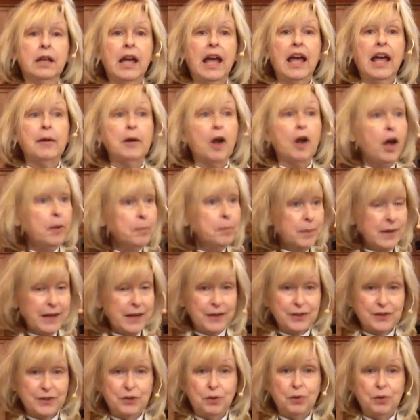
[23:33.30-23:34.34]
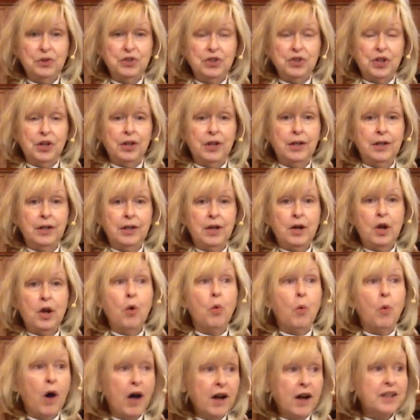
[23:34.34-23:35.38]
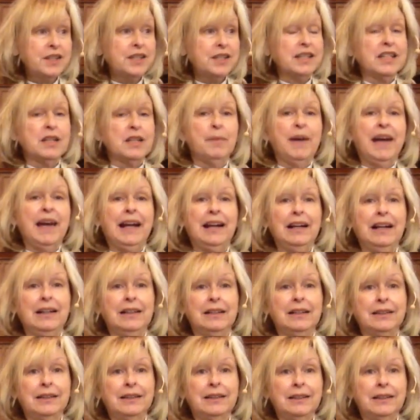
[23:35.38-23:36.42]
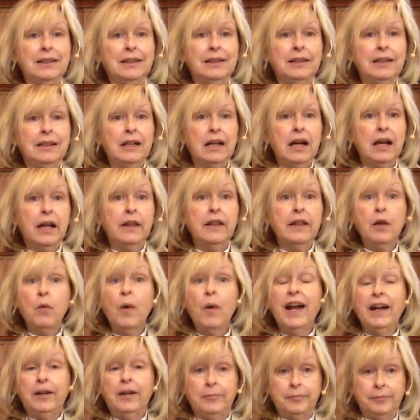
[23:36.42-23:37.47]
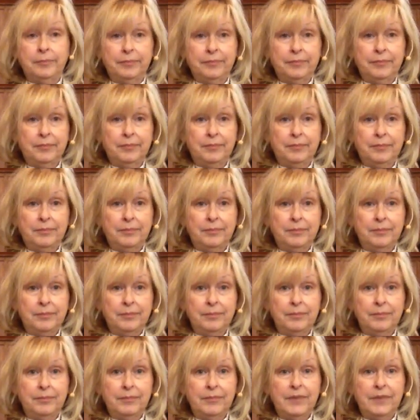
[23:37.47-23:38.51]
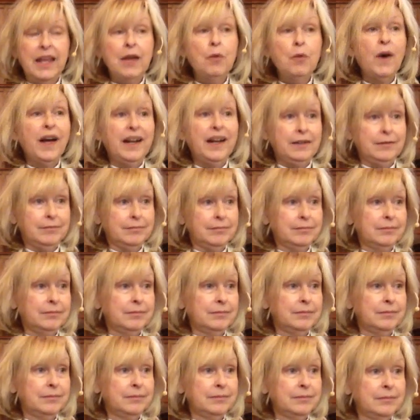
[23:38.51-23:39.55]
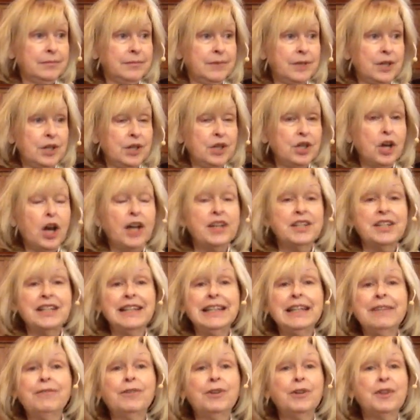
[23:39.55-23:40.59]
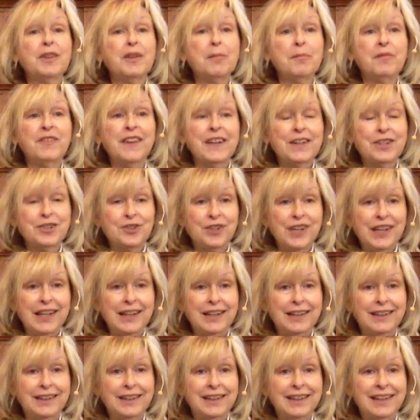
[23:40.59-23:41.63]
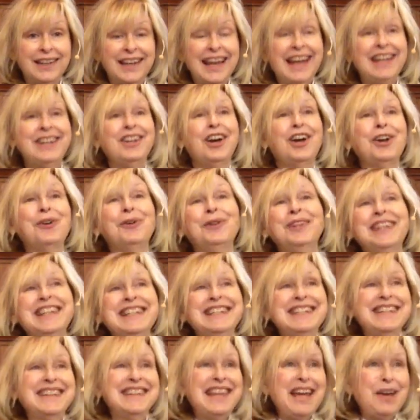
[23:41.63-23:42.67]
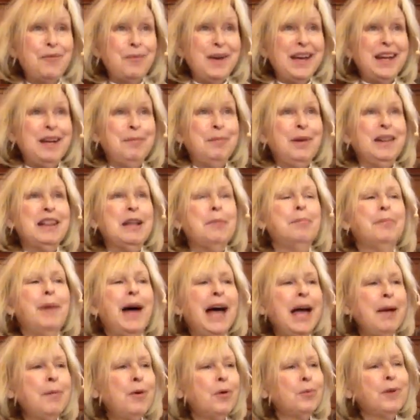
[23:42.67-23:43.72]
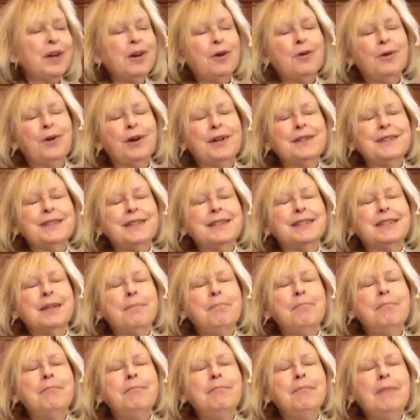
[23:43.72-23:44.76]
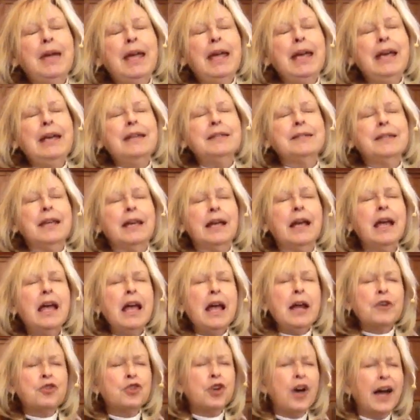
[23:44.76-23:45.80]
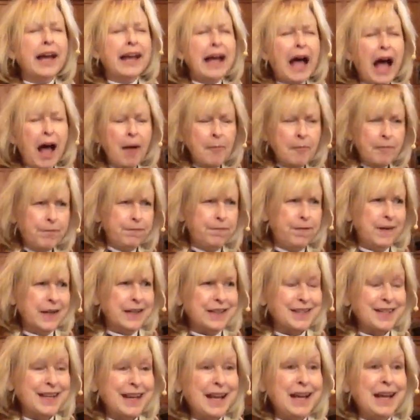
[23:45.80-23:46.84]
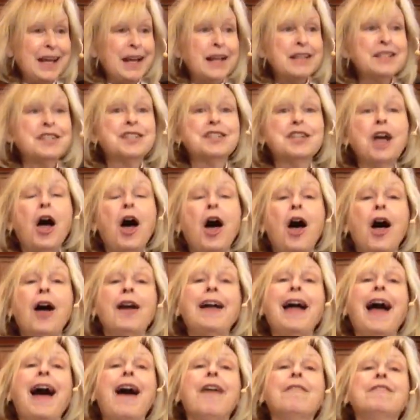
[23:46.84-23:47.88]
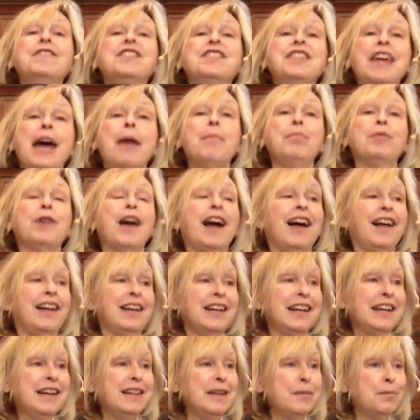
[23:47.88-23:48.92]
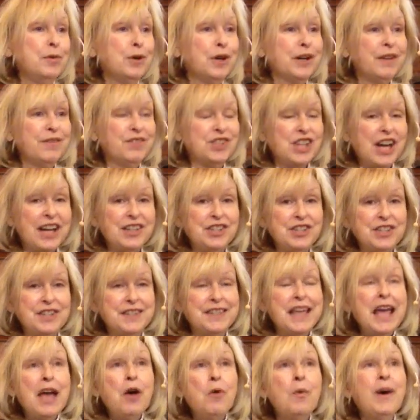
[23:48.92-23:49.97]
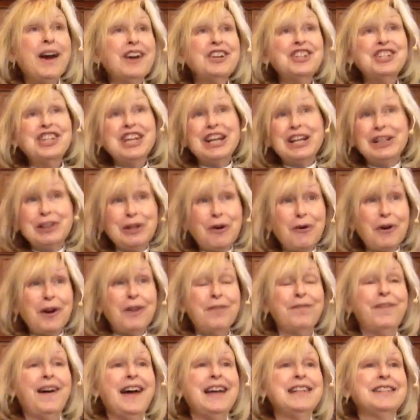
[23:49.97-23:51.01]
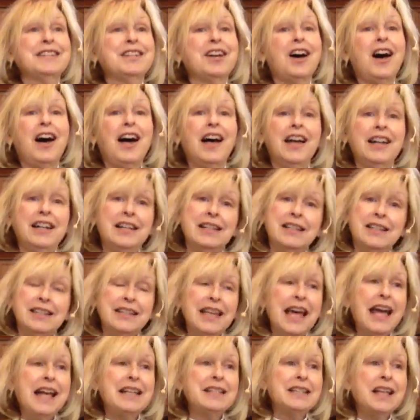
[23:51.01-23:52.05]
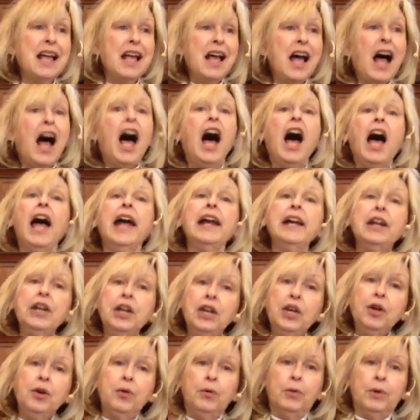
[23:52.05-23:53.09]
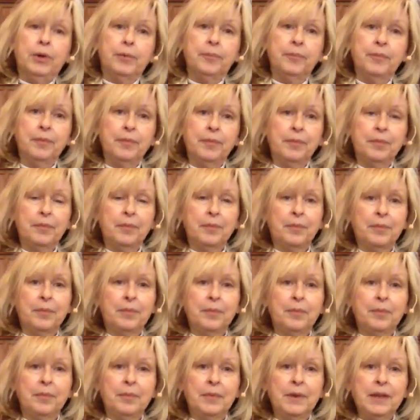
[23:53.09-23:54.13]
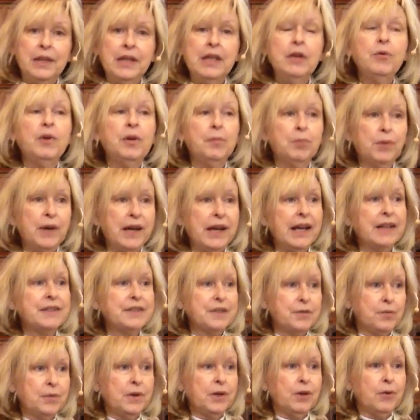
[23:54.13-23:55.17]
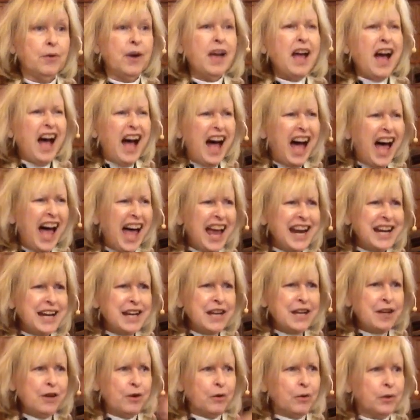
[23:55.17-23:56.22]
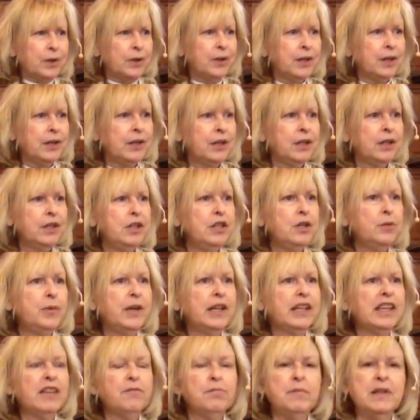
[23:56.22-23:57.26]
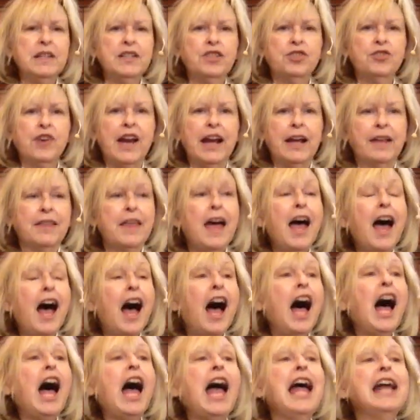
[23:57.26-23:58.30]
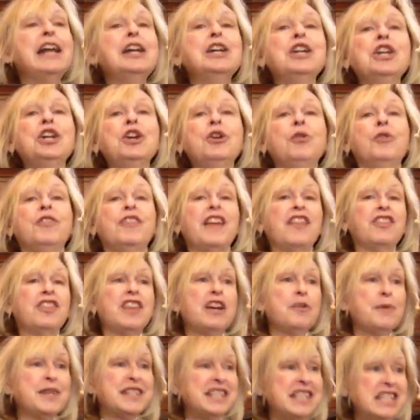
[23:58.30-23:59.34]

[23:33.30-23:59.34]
and, not being a soldier, walked into battle, and they won. They won. God delivered the victory. And not only did they win, but the Bible records this amazing, triumphant Song of Deborah in the book of Judges, where she glorifies God and says, I knew you would bring us through. I knew you would give me strength. I knew that there was